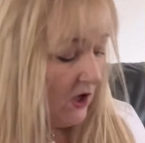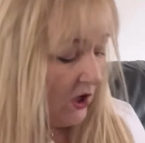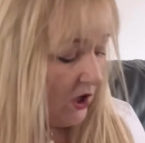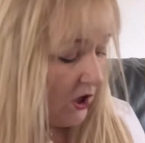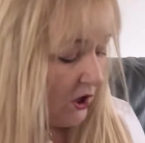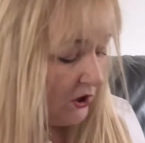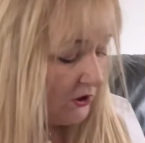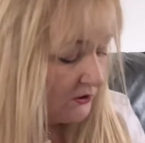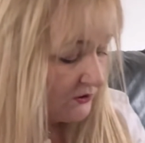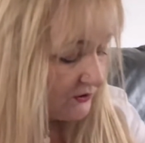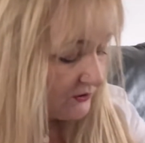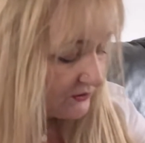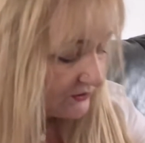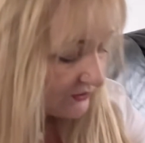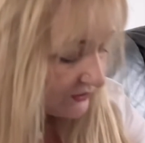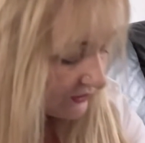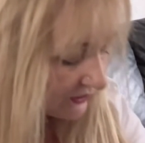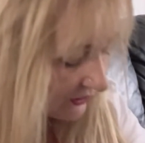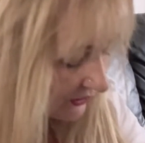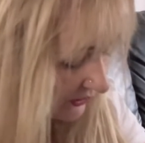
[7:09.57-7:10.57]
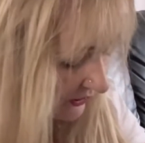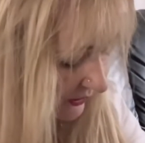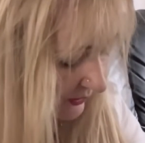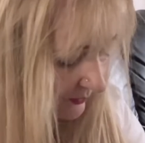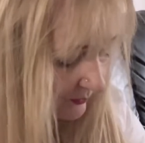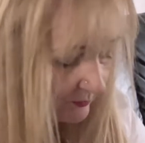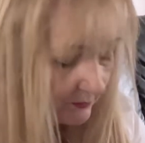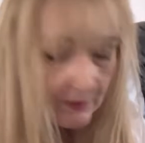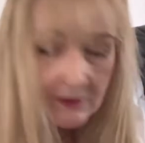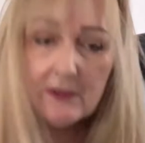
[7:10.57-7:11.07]
on
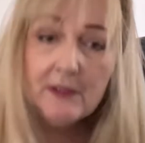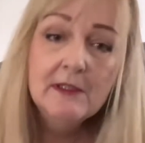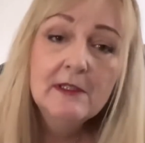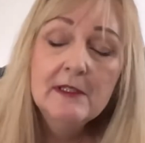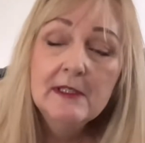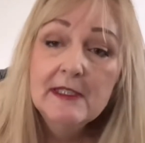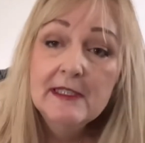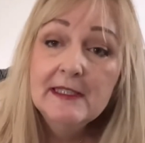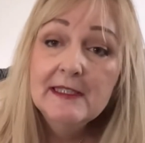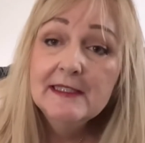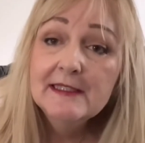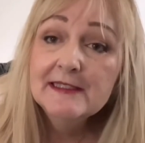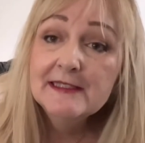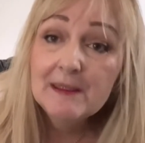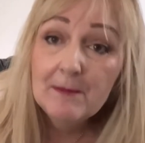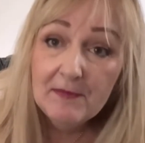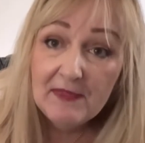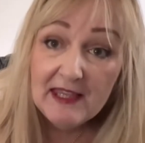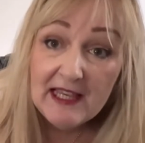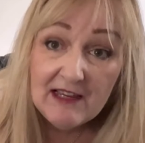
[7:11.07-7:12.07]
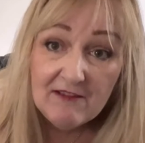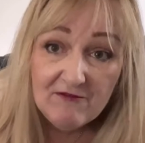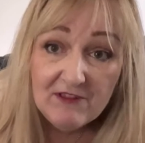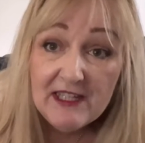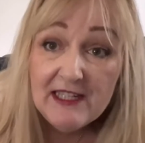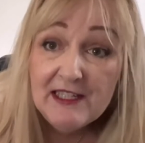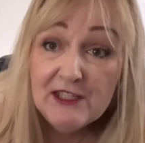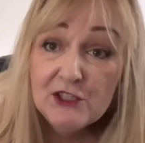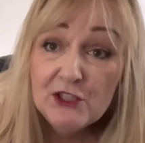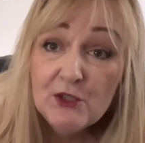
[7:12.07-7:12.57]
to something I
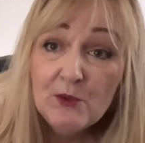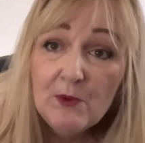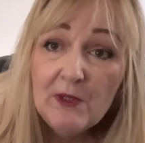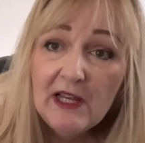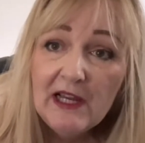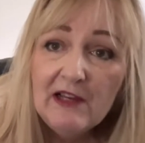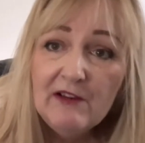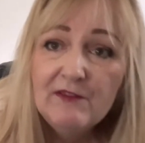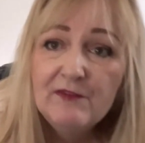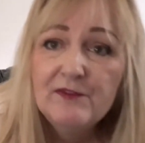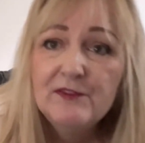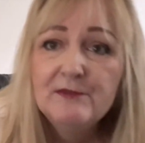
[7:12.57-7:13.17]
really do love.